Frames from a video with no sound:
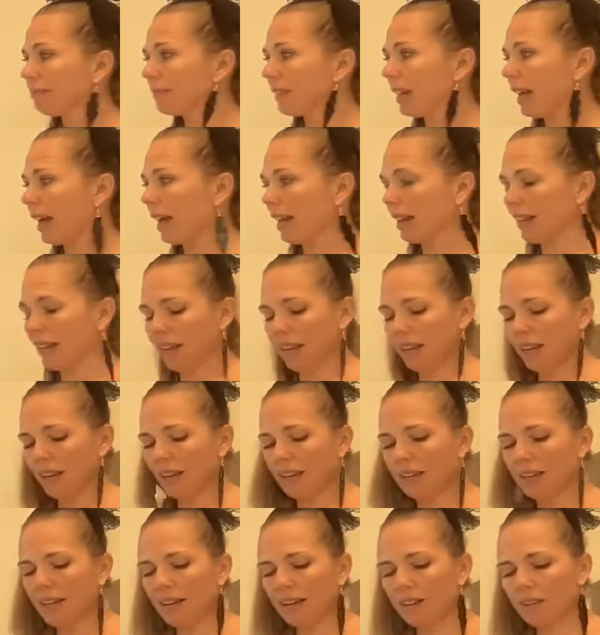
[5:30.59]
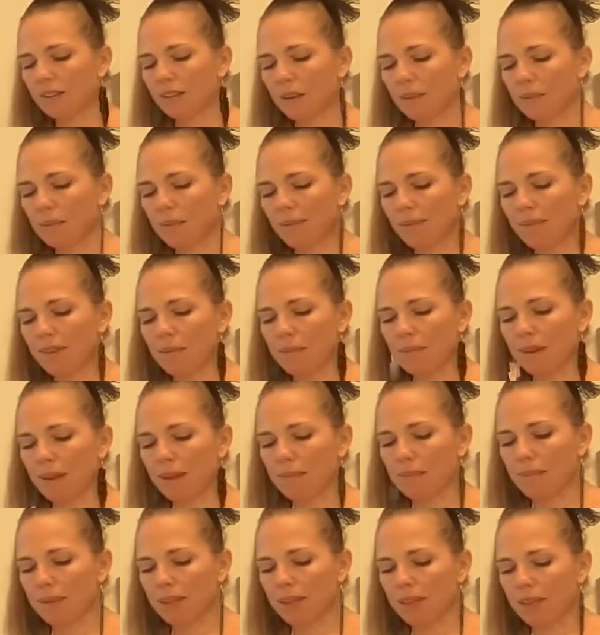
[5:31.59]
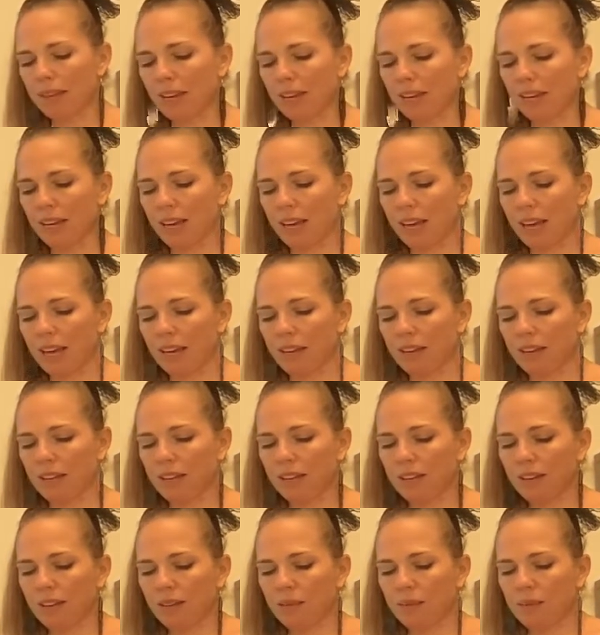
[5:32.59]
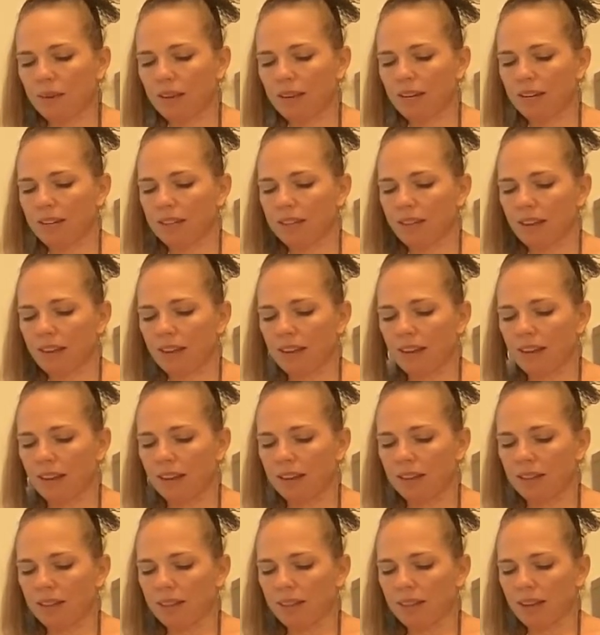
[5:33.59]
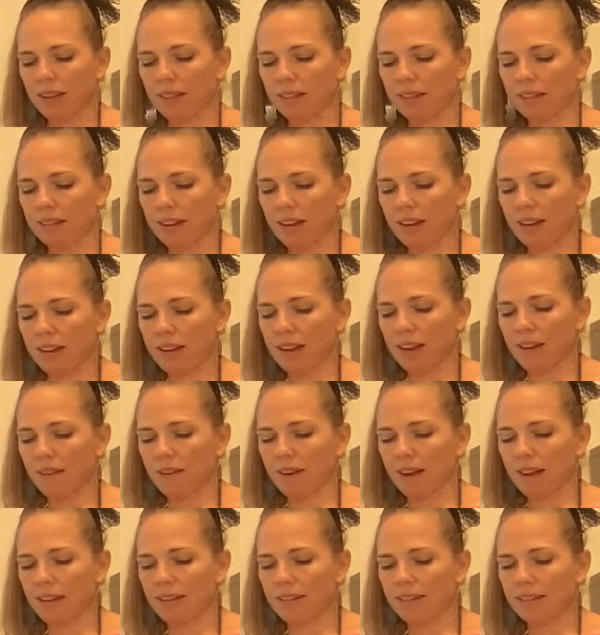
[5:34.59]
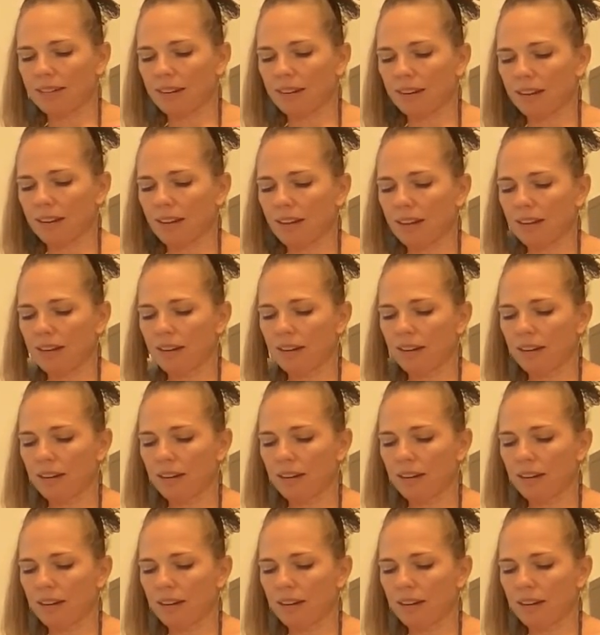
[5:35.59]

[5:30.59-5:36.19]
Okay, now some of you might be thinking, wait a second, that's not how I did it.